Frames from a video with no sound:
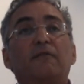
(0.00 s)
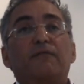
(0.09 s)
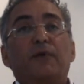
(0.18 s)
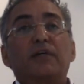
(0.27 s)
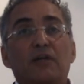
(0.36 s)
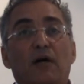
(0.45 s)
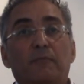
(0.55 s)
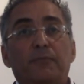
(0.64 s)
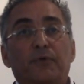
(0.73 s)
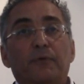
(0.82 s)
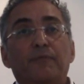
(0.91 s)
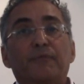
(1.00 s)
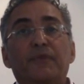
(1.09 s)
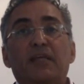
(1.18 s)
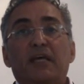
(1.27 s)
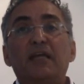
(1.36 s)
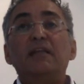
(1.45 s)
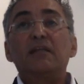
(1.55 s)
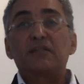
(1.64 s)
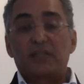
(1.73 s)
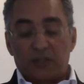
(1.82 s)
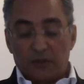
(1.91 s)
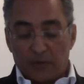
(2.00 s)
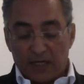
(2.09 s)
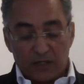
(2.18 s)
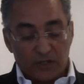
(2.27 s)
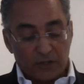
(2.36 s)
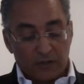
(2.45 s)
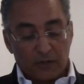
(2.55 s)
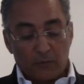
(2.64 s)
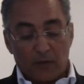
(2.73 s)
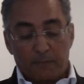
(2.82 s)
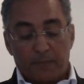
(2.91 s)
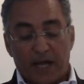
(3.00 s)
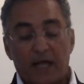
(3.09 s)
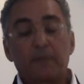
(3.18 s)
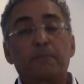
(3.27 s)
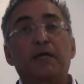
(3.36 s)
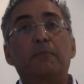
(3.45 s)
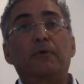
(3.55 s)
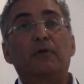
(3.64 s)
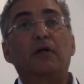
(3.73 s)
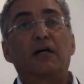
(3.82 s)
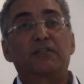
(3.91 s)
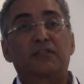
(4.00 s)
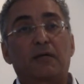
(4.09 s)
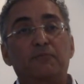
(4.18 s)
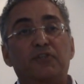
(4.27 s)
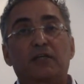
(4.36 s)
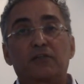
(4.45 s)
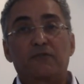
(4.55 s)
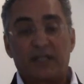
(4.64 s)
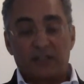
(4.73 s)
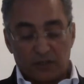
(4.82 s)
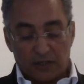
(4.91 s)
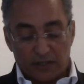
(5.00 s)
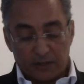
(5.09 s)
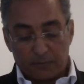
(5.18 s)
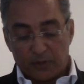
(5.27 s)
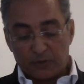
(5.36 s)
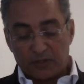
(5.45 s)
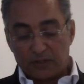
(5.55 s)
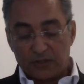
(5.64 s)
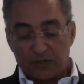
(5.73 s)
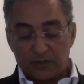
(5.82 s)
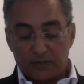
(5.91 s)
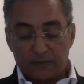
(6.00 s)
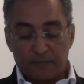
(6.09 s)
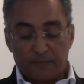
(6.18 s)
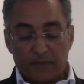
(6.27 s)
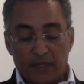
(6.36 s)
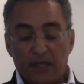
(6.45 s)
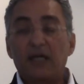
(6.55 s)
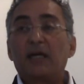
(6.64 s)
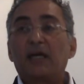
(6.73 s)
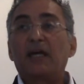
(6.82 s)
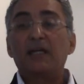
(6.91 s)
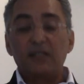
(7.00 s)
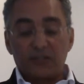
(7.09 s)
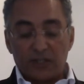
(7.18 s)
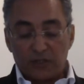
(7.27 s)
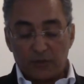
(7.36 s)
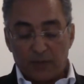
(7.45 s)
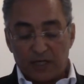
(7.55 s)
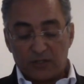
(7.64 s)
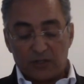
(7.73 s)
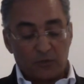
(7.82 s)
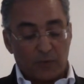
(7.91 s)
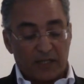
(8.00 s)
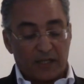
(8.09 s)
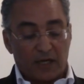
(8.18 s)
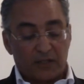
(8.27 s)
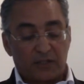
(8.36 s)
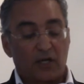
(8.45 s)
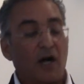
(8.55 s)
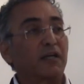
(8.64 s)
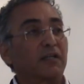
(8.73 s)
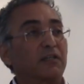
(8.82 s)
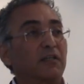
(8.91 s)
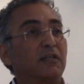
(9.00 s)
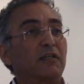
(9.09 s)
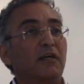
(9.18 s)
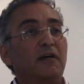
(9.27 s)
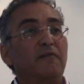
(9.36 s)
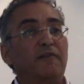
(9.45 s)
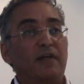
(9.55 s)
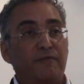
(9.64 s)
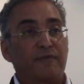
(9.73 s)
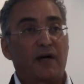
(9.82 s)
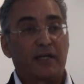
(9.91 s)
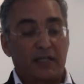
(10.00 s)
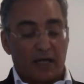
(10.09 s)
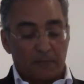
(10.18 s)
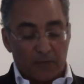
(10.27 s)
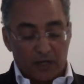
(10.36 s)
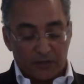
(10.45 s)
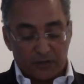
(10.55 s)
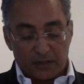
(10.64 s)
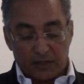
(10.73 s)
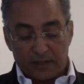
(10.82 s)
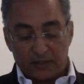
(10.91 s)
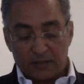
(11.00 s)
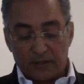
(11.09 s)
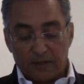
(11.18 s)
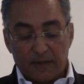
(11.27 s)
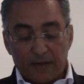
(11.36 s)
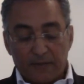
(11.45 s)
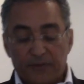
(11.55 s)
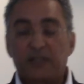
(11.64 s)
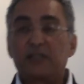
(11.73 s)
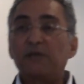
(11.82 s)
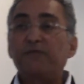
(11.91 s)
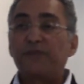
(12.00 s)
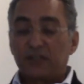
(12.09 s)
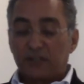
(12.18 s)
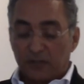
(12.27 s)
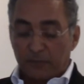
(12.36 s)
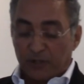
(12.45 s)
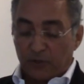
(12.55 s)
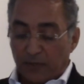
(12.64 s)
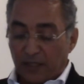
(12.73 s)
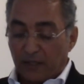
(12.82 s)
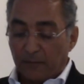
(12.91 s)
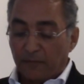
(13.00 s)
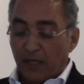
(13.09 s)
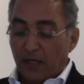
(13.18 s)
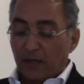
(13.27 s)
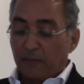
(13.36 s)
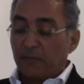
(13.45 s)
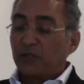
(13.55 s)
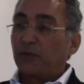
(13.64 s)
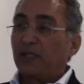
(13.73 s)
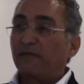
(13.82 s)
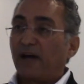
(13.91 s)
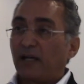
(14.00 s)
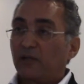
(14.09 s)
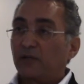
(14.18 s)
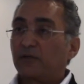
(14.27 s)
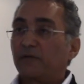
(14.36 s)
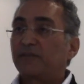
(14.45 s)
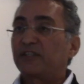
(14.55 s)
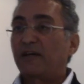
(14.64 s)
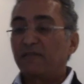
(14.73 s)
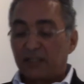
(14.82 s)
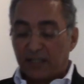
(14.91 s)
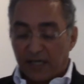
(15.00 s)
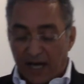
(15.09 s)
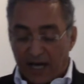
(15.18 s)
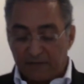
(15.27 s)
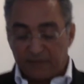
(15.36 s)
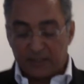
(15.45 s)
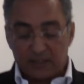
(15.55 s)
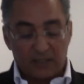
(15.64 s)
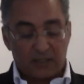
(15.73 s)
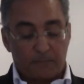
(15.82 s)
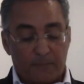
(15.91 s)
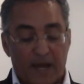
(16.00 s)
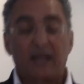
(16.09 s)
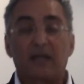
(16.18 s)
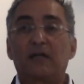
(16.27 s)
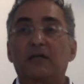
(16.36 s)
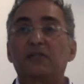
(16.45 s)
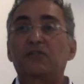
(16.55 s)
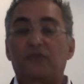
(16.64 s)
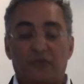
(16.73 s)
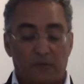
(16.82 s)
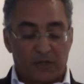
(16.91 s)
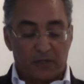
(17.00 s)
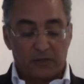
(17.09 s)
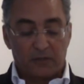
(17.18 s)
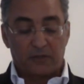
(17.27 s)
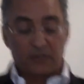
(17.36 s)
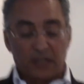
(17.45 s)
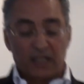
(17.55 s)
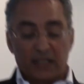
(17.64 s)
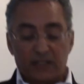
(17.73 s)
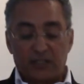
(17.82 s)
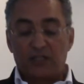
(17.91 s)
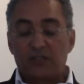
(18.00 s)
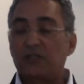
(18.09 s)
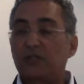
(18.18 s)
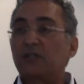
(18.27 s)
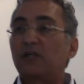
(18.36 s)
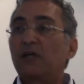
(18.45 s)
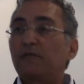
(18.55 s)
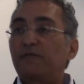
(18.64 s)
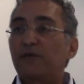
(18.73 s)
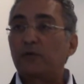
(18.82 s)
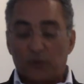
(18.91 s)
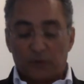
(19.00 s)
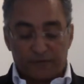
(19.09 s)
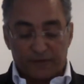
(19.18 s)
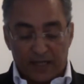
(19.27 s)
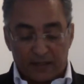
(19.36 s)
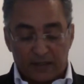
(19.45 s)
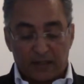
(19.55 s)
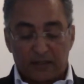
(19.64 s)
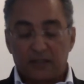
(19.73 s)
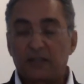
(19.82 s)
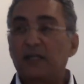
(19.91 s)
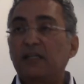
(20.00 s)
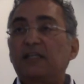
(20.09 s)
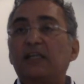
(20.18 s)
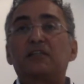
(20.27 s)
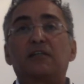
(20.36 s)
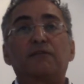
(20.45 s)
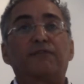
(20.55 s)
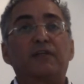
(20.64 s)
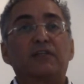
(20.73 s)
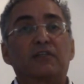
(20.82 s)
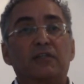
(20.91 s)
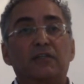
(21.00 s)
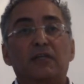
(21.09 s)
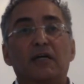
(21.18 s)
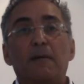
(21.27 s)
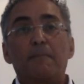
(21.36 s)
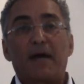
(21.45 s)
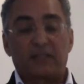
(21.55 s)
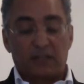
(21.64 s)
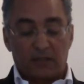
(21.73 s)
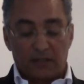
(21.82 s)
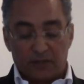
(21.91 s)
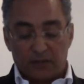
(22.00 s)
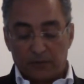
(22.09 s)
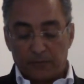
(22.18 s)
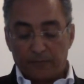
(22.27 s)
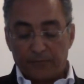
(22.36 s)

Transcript: For example, in the situation where black people are subject to racialized processes, in situations where they are targeted, vilified, and marginalized, the differences between them, between the values of Seventh-day Adventists, bankers, criminals, teachers, football fanatics, these differences matter little.